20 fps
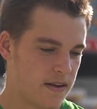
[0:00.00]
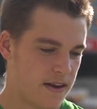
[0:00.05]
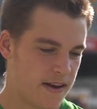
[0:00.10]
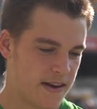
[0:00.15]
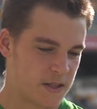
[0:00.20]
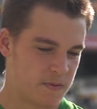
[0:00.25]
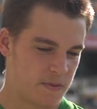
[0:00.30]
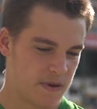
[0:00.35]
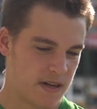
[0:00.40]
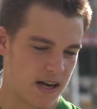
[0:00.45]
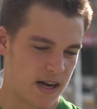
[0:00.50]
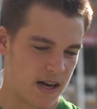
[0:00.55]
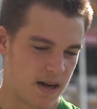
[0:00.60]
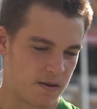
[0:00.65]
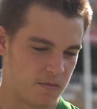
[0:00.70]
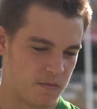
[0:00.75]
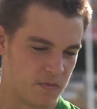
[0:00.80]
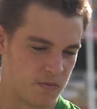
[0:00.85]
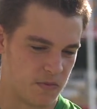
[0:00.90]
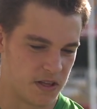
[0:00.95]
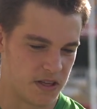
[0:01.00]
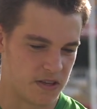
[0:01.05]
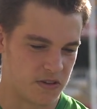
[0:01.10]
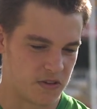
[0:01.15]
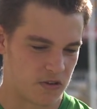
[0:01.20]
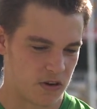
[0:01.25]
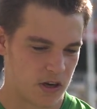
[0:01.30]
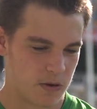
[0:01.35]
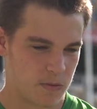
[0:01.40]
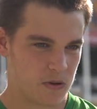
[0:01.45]
Yeah, it's been uh, really
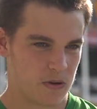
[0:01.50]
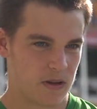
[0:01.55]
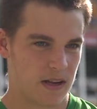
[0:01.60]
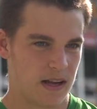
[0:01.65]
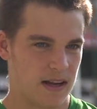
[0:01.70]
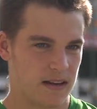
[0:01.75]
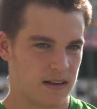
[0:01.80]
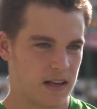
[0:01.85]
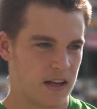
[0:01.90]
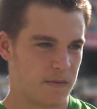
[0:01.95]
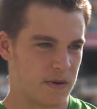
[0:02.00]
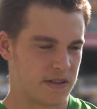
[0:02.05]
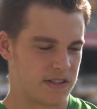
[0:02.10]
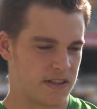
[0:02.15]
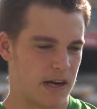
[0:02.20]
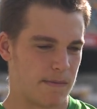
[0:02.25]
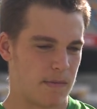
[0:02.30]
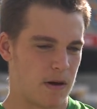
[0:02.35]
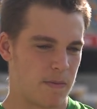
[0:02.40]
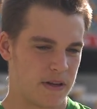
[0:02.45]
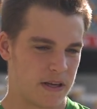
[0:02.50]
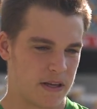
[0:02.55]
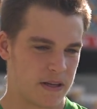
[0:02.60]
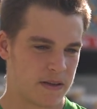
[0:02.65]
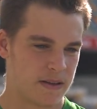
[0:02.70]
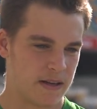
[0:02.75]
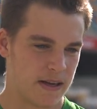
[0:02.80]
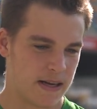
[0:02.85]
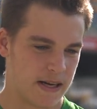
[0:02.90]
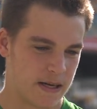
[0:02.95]
enjoyable. I uh, love my time up here.
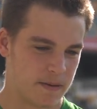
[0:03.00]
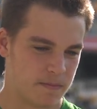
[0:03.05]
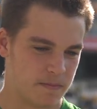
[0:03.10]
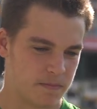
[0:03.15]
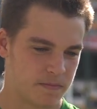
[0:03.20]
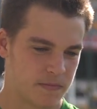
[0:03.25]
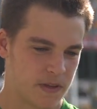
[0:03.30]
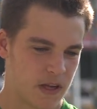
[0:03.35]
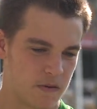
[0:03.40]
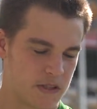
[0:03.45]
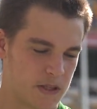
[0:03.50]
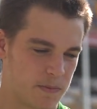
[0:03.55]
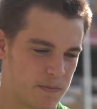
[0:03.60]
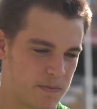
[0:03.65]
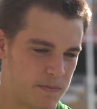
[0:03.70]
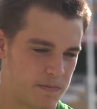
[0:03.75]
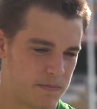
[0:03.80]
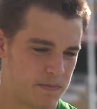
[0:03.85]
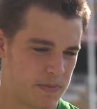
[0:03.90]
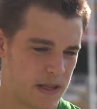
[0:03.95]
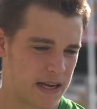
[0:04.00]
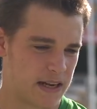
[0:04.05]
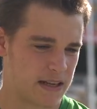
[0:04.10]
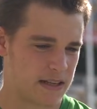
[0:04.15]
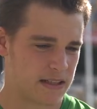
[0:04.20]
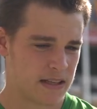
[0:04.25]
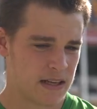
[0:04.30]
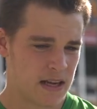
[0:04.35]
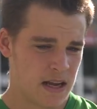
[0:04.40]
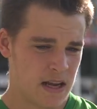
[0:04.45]
Um, obviously, played
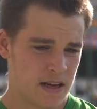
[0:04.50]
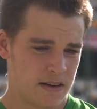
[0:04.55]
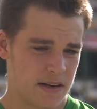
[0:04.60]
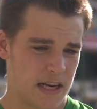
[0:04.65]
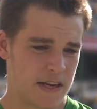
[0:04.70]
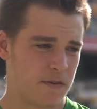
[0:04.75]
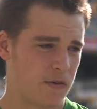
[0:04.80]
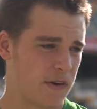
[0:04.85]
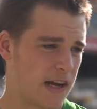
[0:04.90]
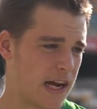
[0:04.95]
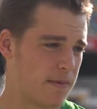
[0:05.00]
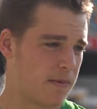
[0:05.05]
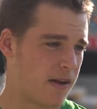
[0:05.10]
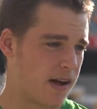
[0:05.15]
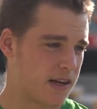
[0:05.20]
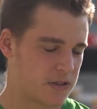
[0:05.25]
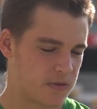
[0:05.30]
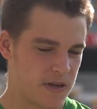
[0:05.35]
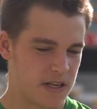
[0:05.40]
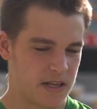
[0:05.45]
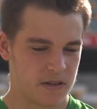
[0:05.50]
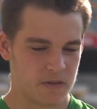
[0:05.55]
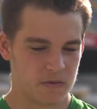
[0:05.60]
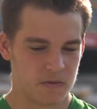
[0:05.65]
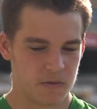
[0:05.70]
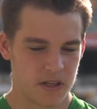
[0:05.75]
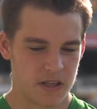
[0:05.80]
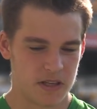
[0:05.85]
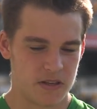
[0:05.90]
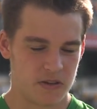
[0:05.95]
a NEAFL game last week
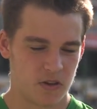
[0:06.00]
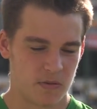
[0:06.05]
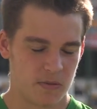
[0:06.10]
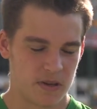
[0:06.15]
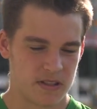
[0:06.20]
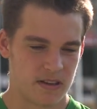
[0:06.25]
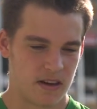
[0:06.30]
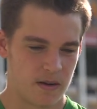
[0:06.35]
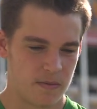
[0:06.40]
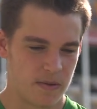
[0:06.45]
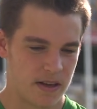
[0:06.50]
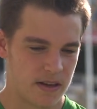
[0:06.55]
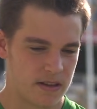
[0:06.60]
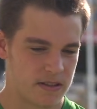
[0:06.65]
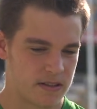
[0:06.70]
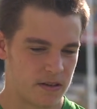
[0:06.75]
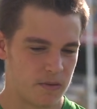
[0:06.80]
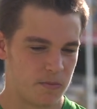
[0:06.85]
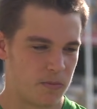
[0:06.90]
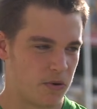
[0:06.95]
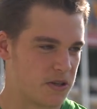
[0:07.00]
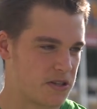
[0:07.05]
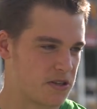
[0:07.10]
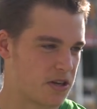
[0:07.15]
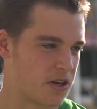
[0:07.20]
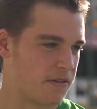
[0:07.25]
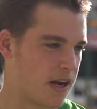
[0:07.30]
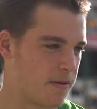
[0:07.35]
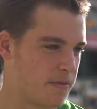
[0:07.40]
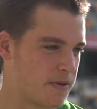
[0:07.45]
and really enjoyed my time there. So the boys
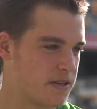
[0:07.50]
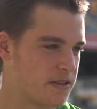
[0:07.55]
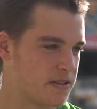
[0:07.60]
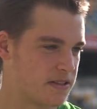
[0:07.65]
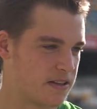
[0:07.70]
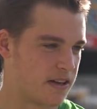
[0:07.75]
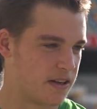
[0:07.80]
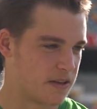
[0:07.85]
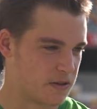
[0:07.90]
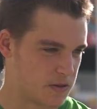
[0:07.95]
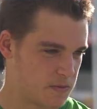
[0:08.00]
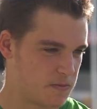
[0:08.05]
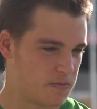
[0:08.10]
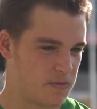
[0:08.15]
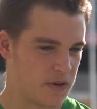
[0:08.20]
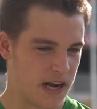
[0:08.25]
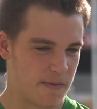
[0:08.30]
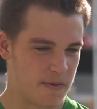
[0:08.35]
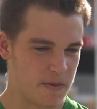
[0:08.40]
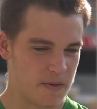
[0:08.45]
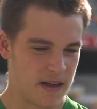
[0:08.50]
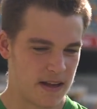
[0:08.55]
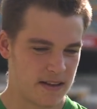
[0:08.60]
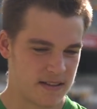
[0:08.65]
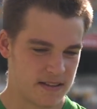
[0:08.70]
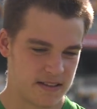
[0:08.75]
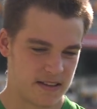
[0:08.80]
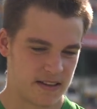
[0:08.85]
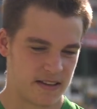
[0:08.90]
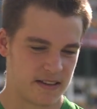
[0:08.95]
got around me, so I was pretty happy with
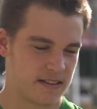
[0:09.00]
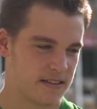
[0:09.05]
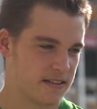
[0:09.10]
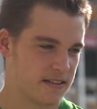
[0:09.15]
that. So,